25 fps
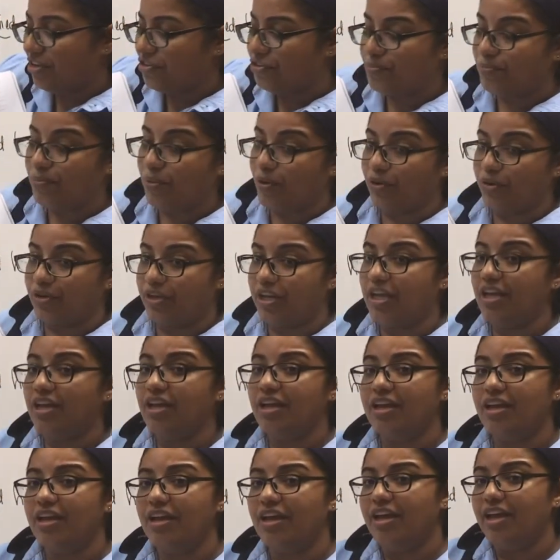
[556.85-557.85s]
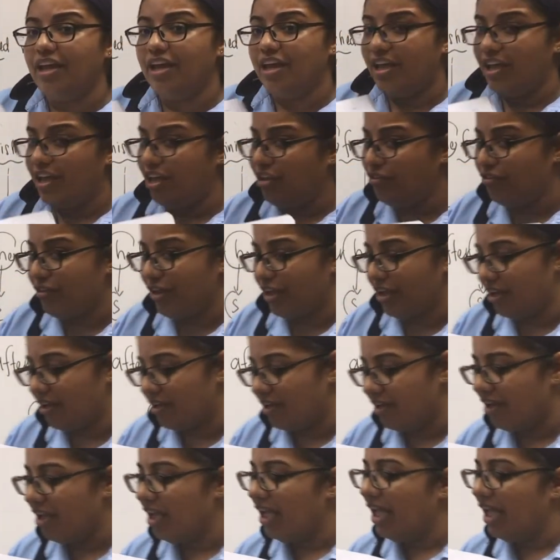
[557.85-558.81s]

a sporting event.